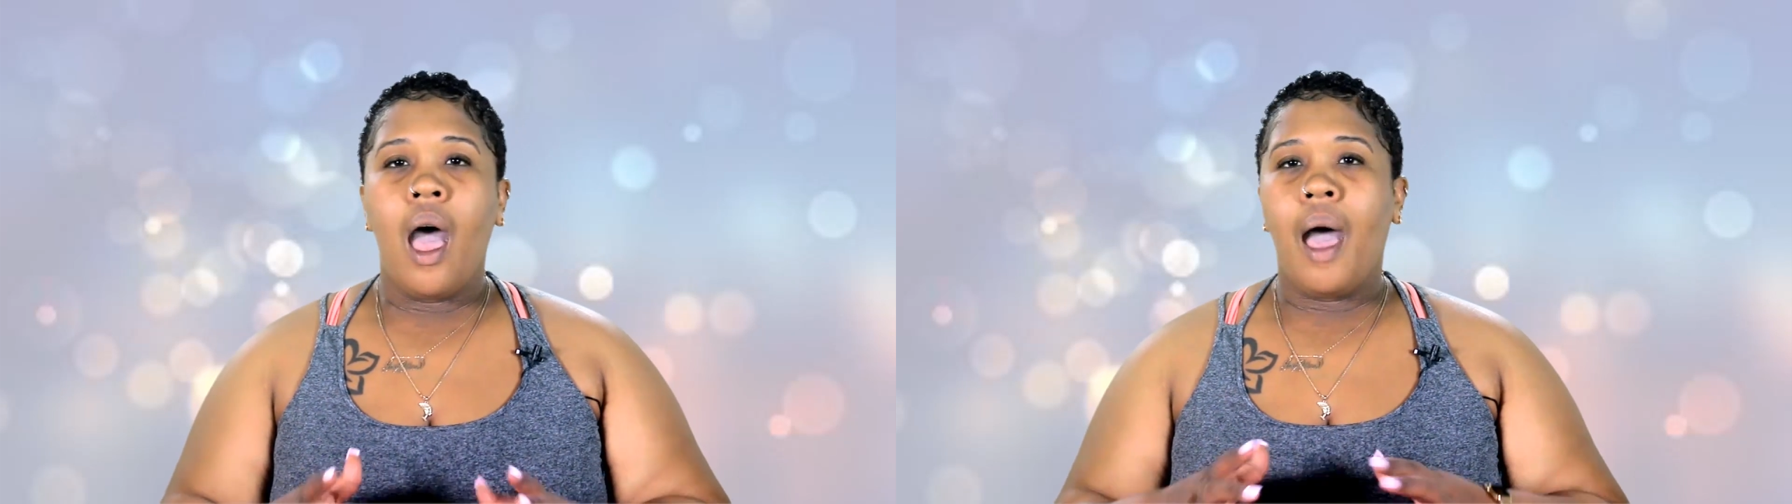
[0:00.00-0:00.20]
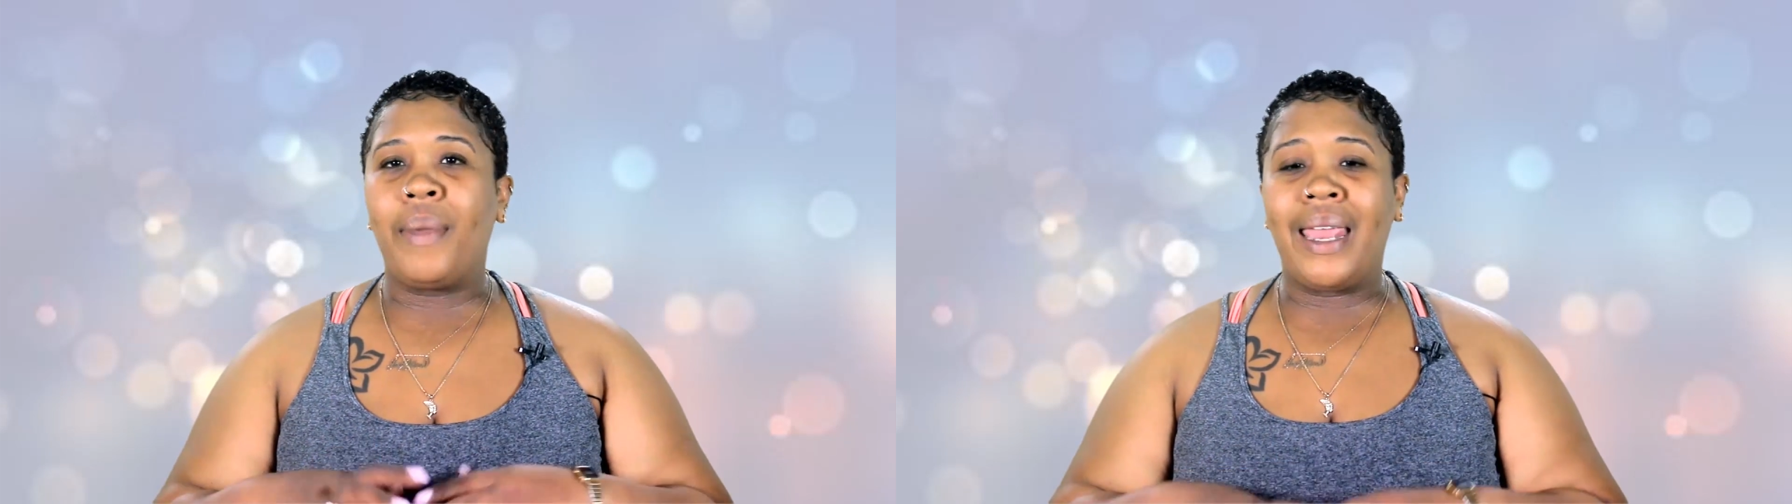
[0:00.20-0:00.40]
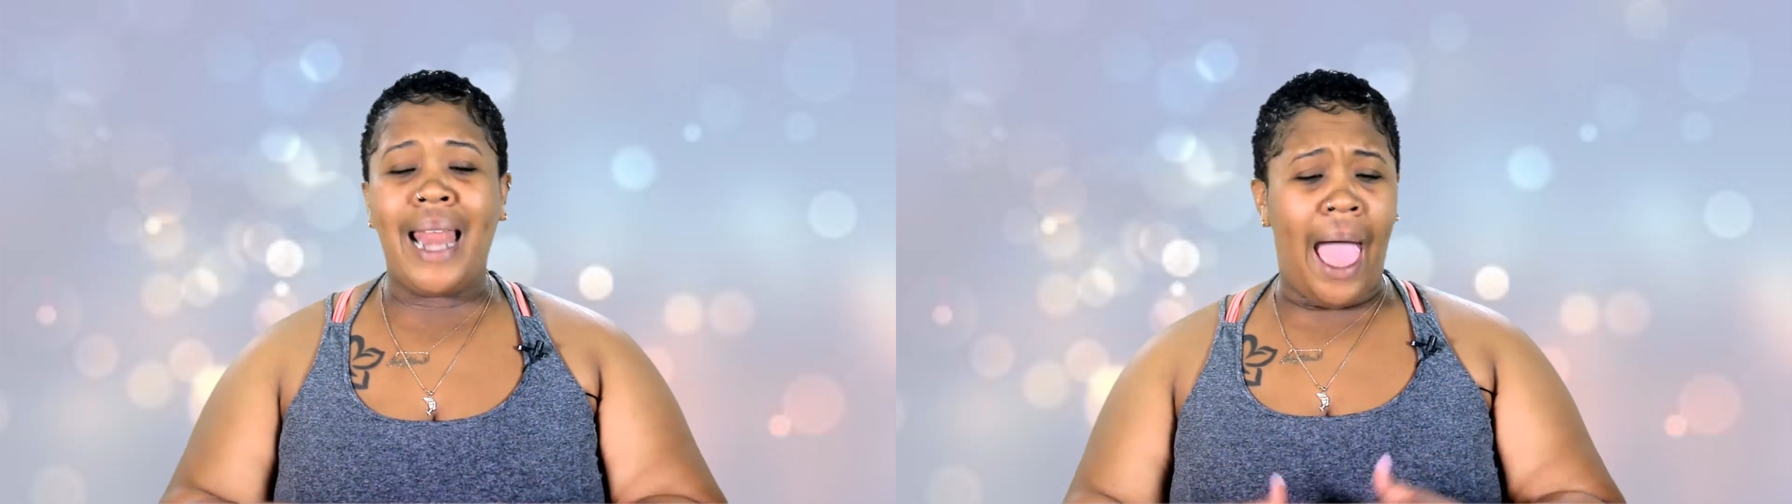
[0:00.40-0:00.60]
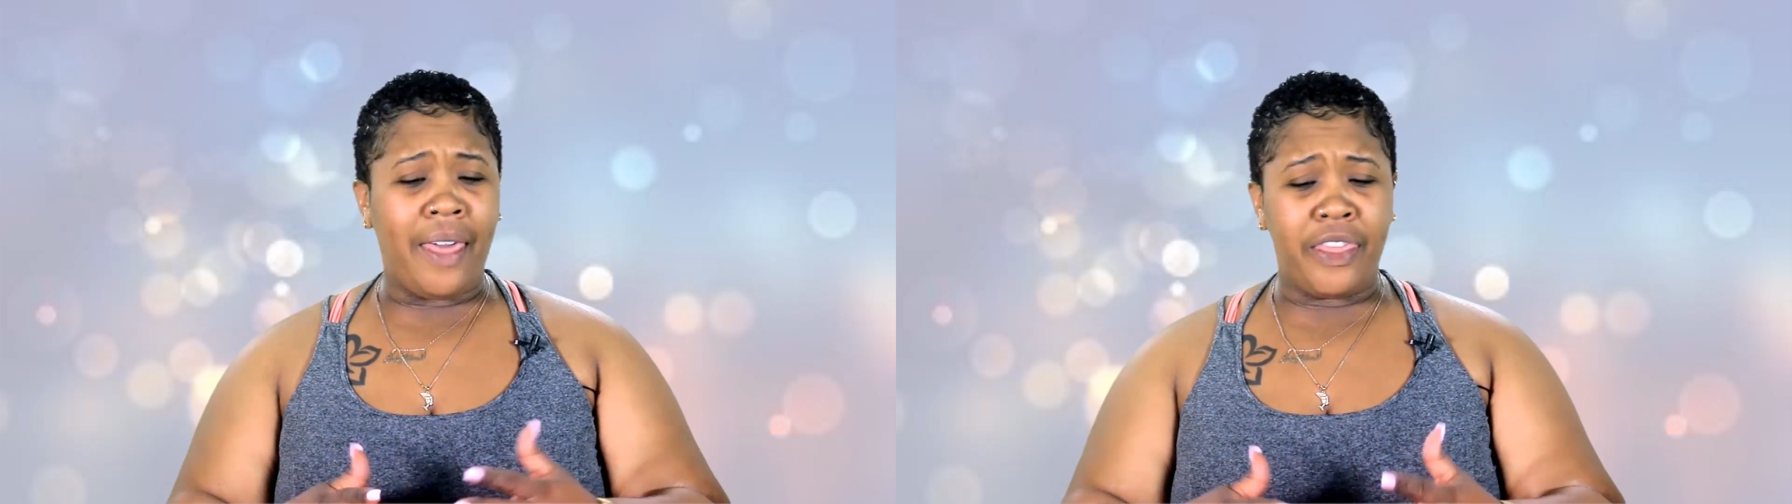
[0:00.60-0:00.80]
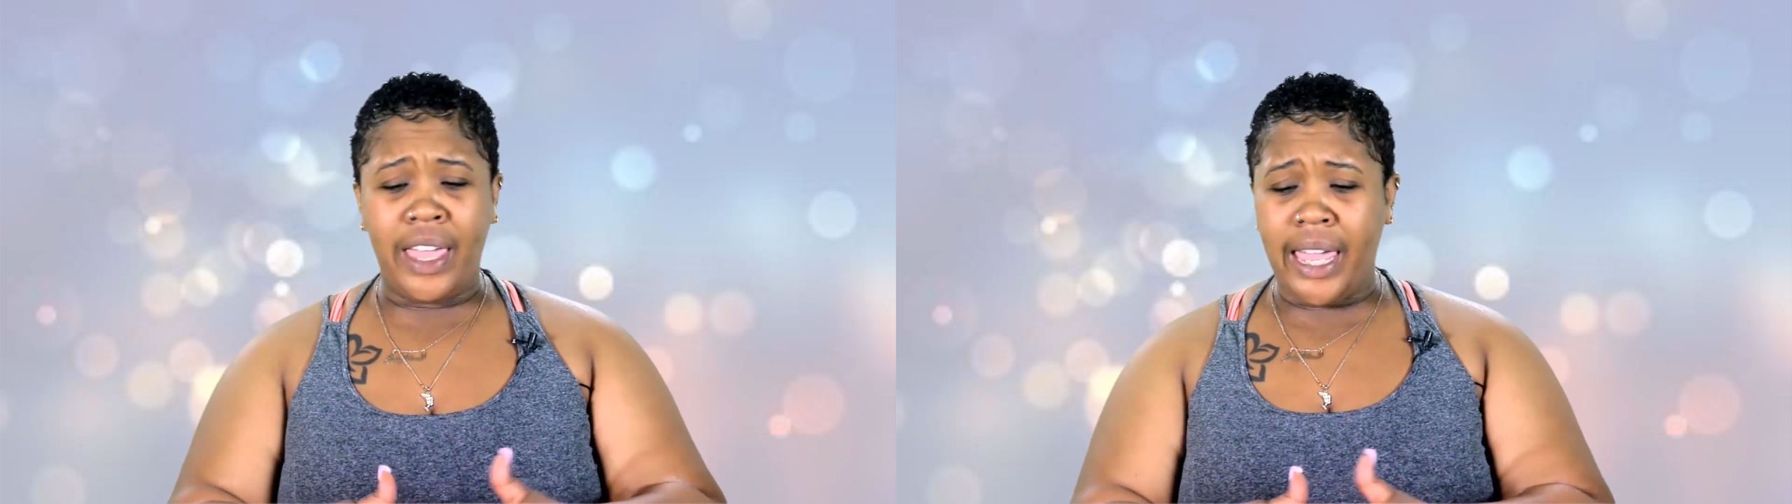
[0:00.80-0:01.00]
And
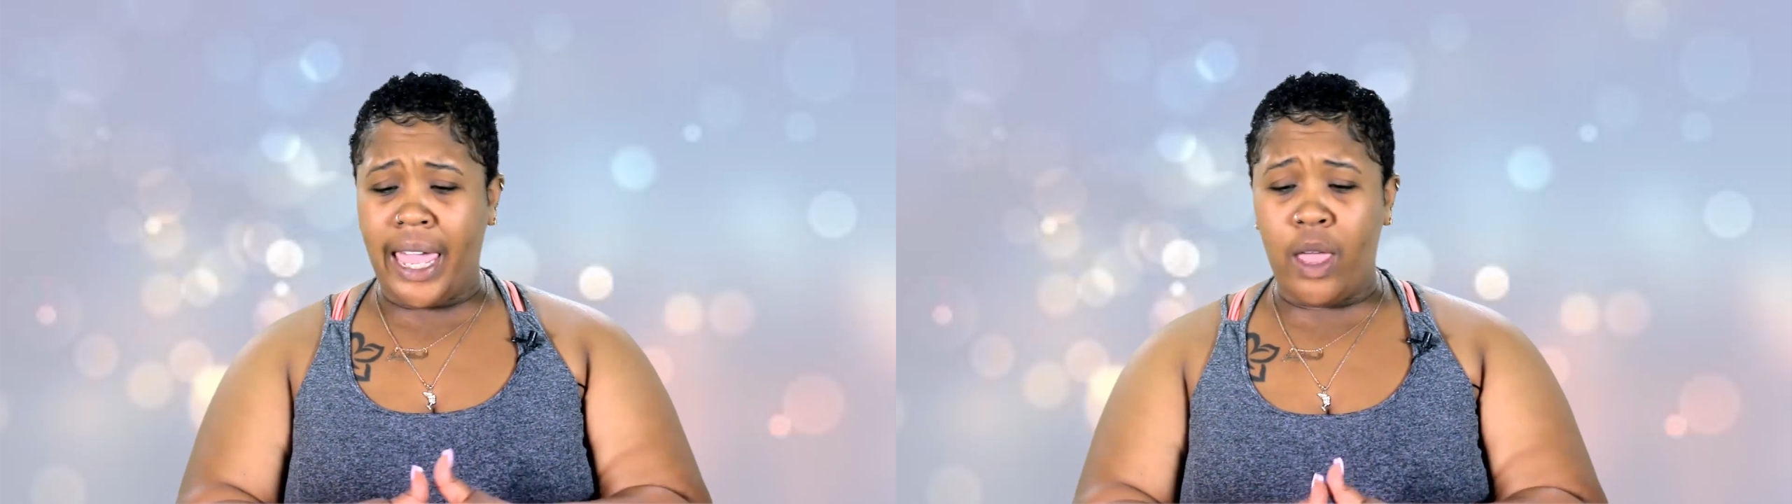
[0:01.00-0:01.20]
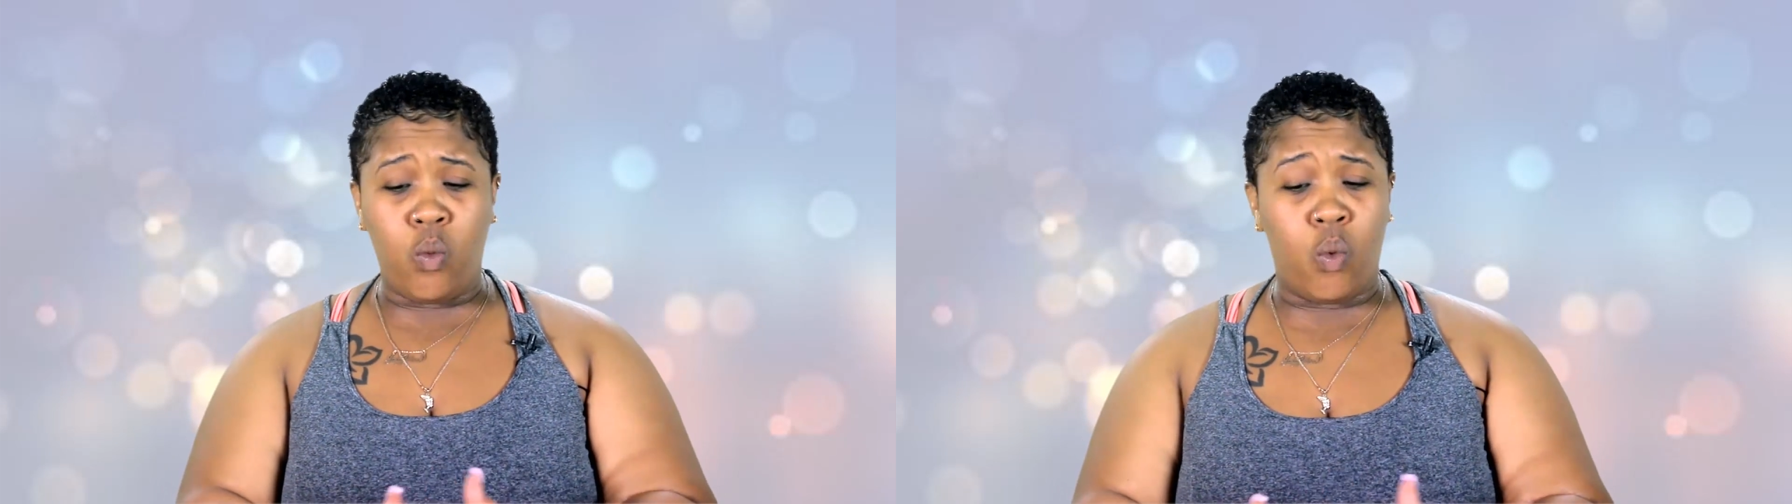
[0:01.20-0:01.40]
I think it